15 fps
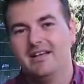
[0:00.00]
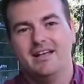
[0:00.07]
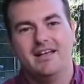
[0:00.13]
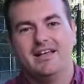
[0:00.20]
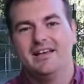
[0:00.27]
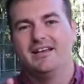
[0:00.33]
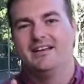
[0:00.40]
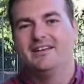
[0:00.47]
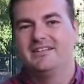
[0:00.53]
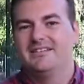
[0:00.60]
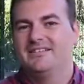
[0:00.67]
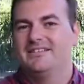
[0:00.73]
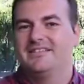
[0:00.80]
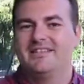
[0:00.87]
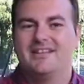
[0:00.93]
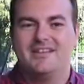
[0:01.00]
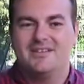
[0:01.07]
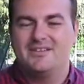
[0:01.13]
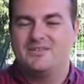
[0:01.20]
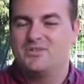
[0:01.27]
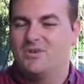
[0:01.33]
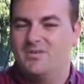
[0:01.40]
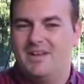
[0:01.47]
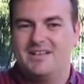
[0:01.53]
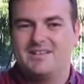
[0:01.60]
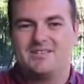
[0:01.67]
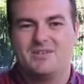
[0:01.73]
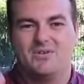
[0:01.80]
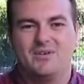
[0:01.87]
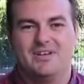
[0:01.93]
It's all about the story. It's, it's not
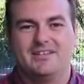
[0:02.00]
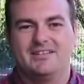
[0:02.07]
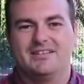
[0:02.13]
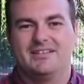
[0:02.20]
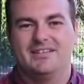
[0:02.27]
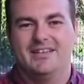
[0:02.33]
about, the gear.